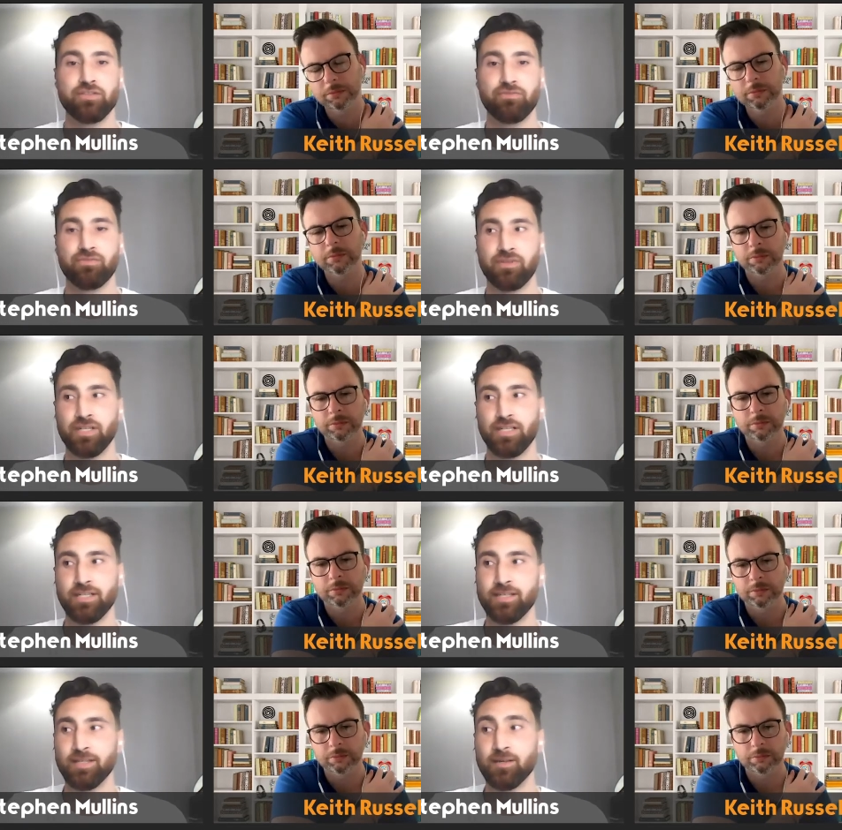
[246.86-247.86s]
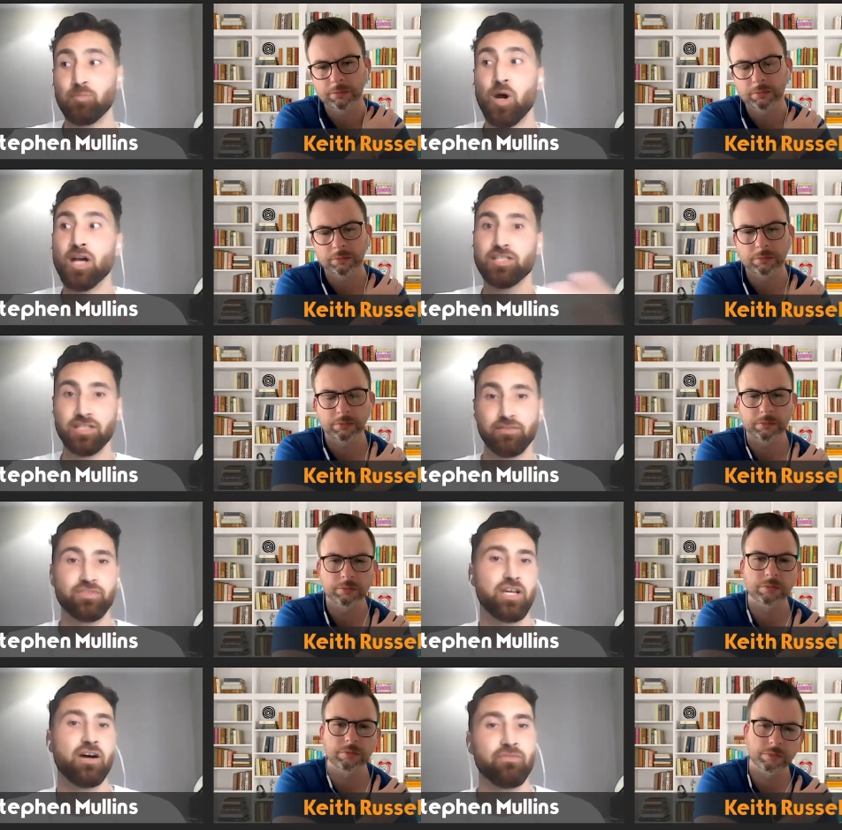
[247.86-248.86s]
Speaker 1: of positives
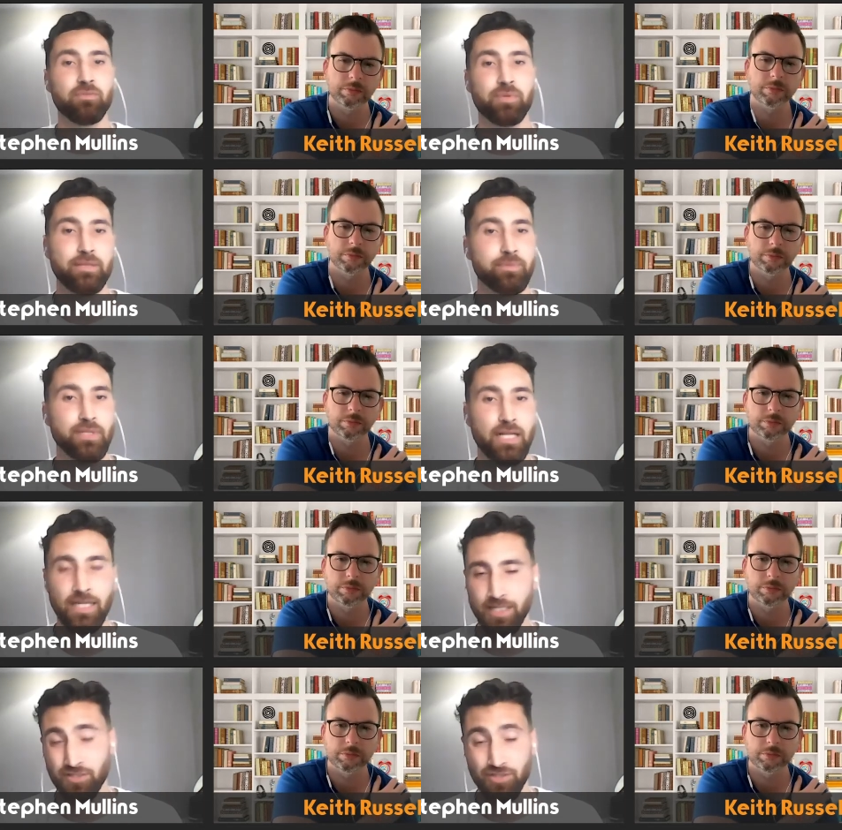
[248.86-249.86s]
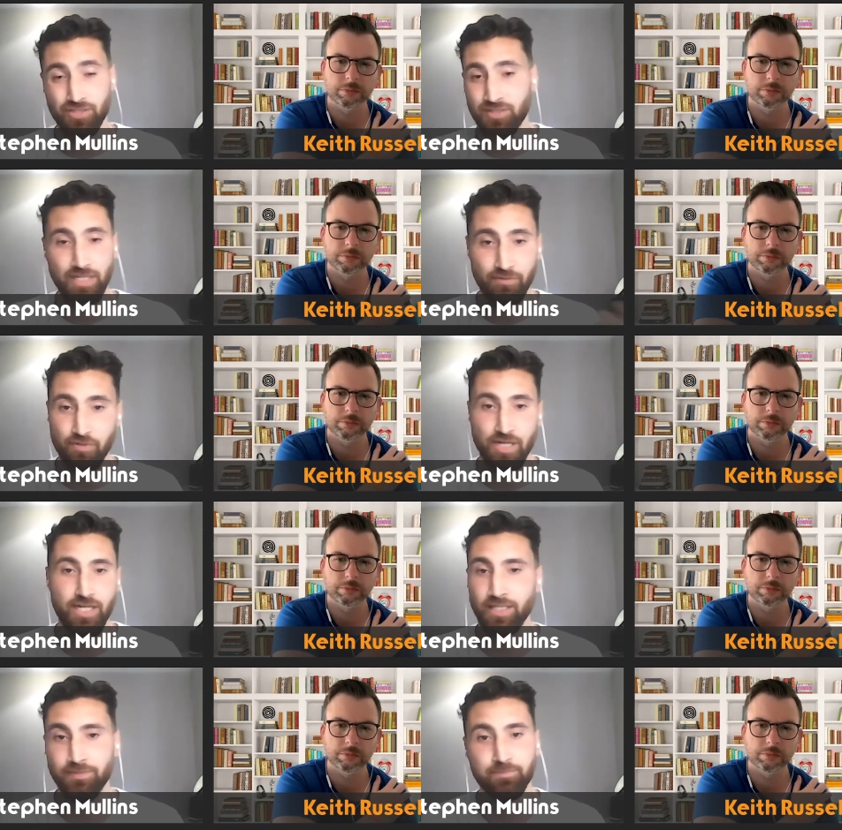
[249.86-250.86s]
to offer people, and it just it
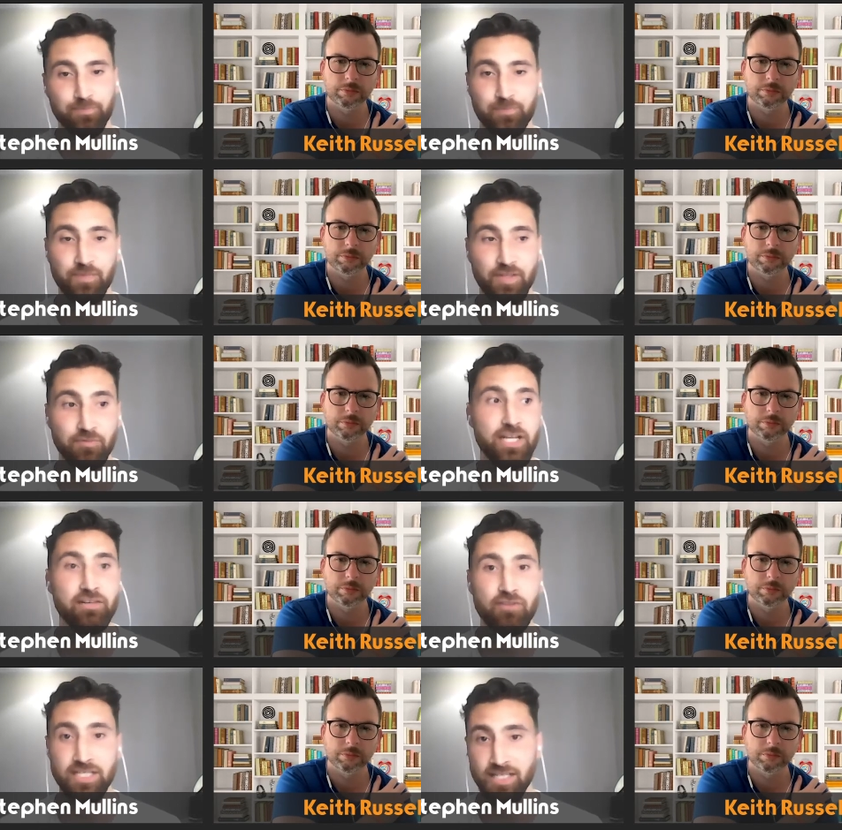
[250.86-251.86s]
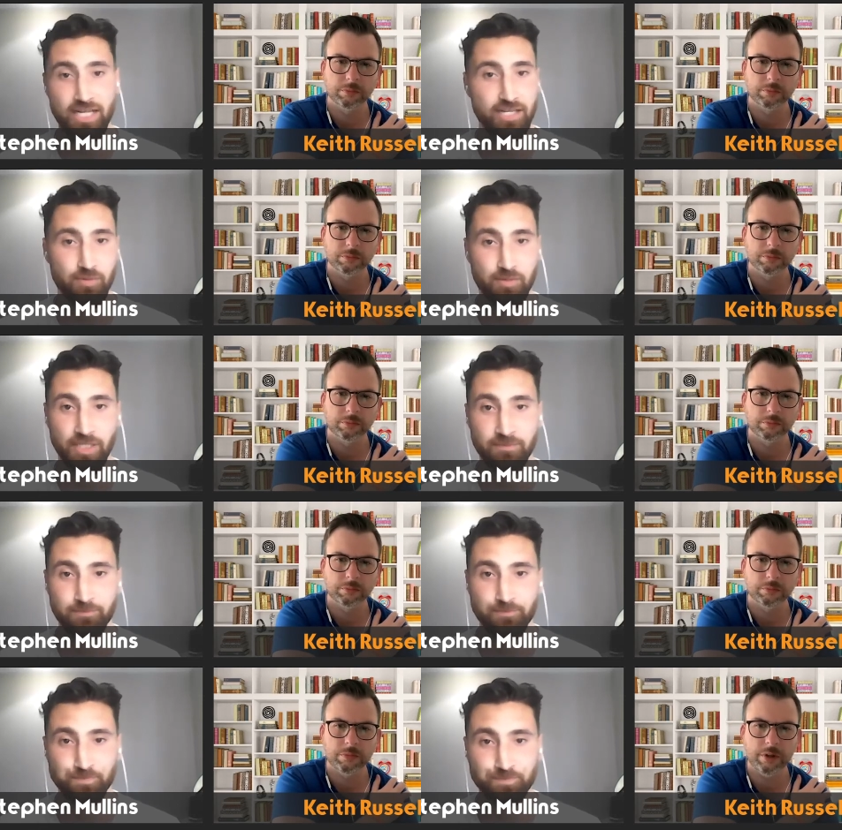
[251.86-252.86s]
really really resonated with me.
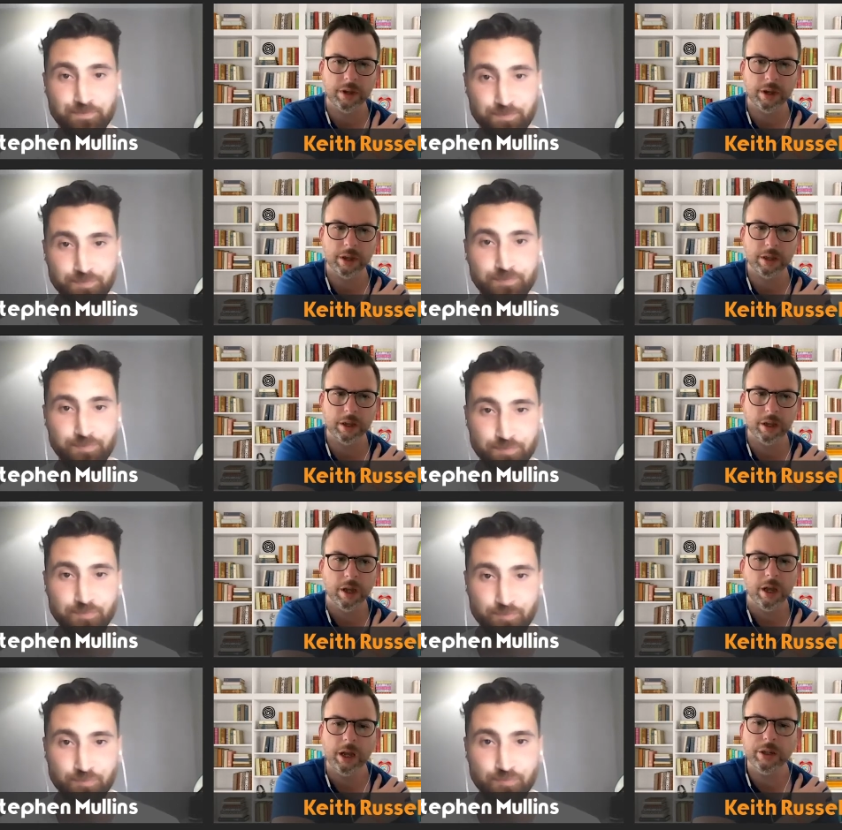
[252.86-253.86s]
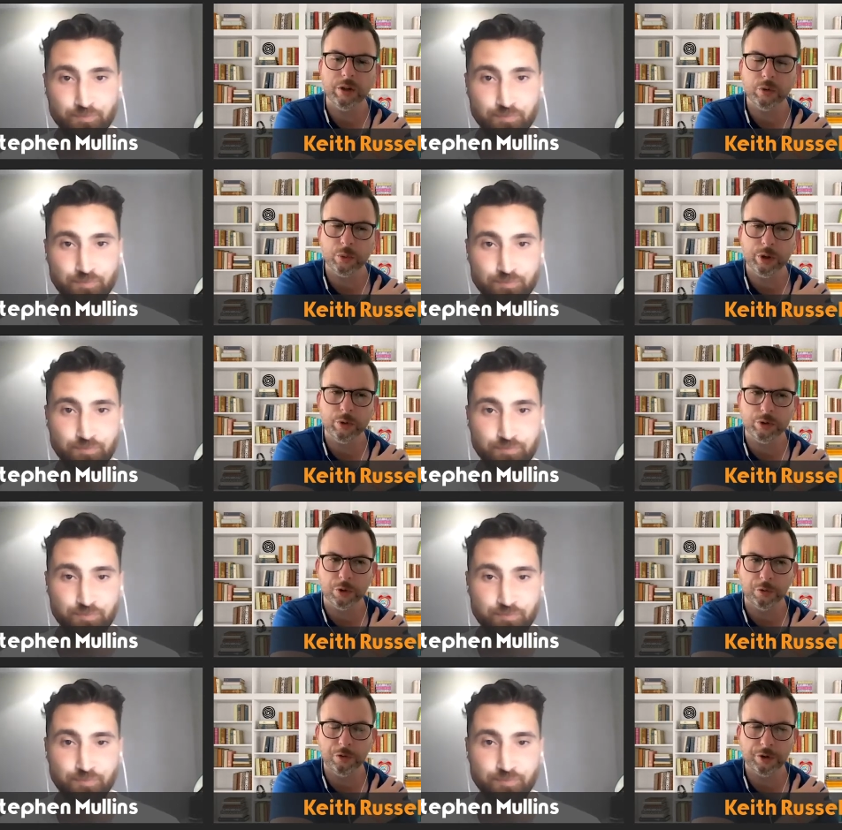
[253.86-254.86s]
Speaker 2: Yeah, yeah. And were you
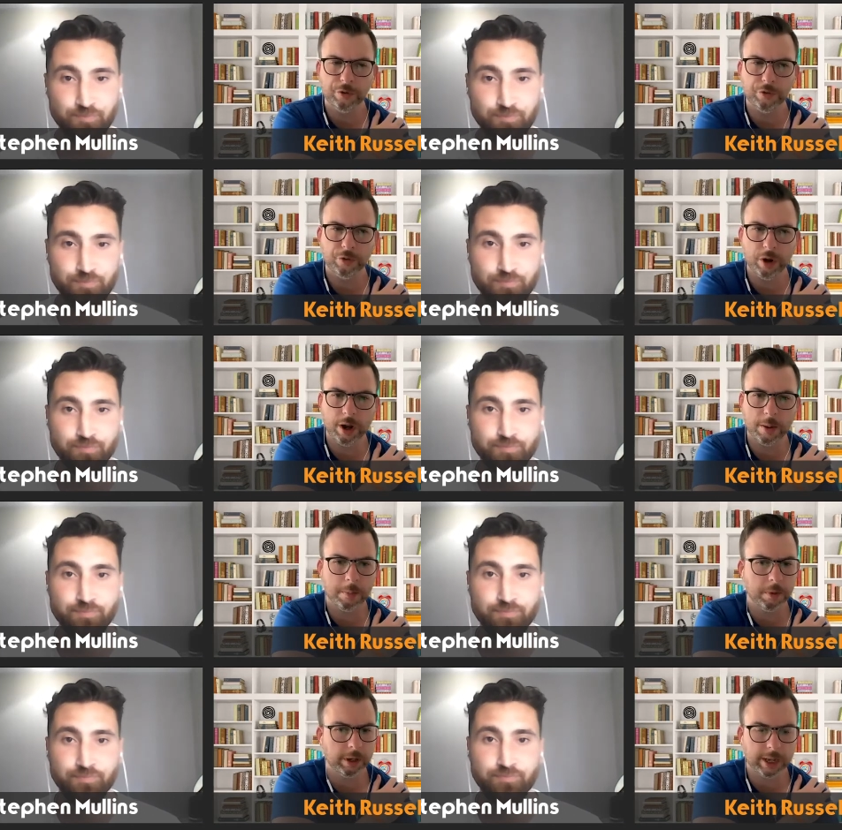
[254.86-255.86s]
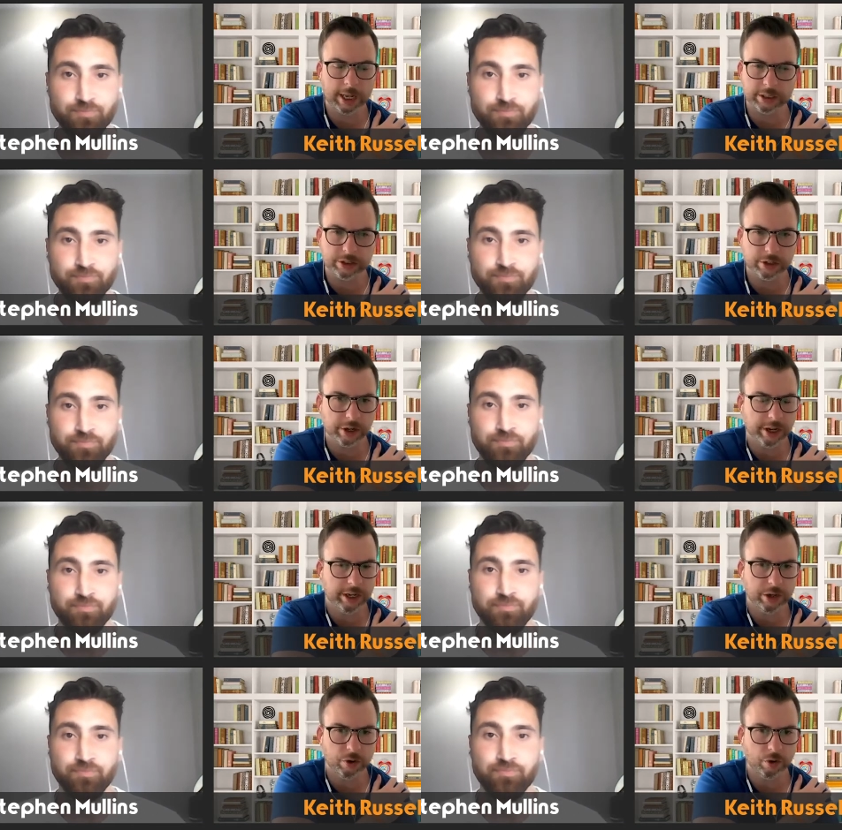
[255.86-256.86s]
suffering from like
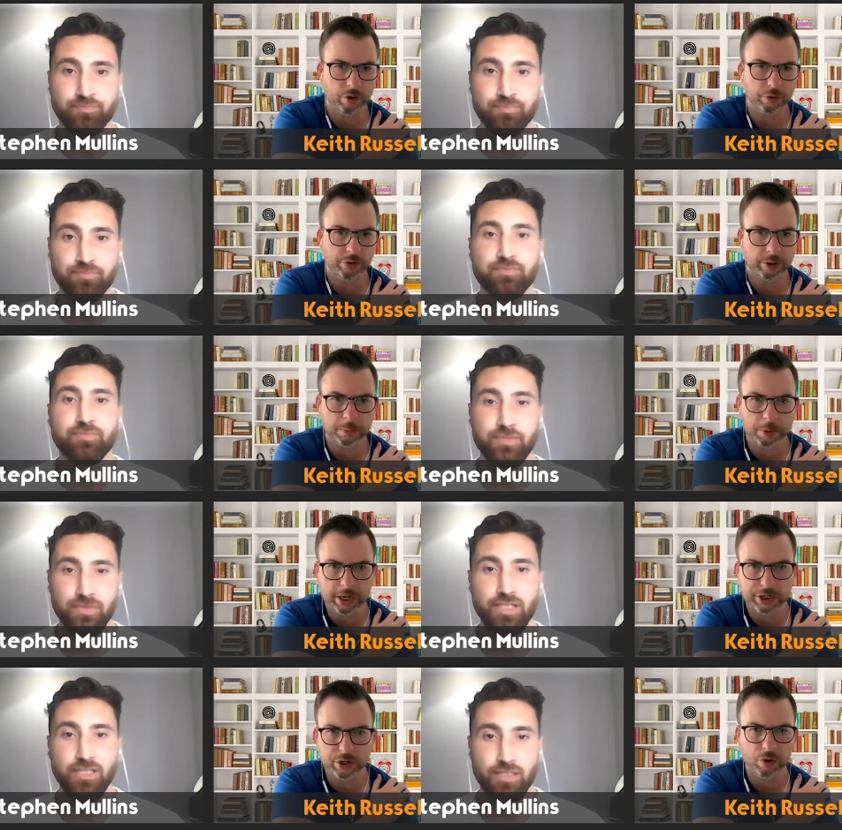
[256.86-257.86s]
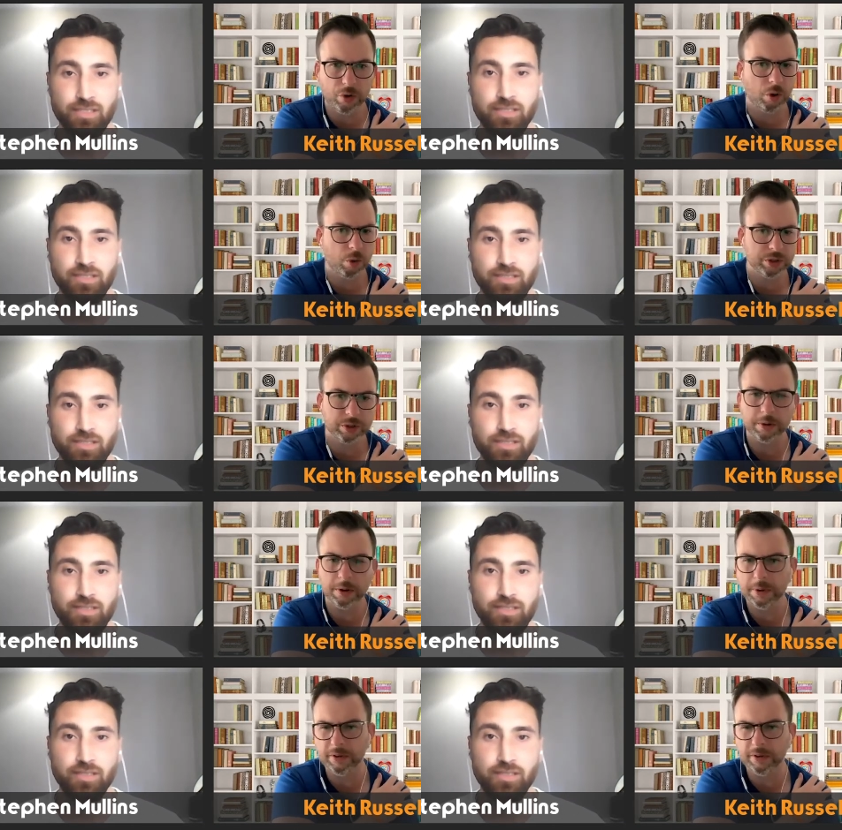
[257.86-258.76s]
anxiety, or was it depression, or was it a bit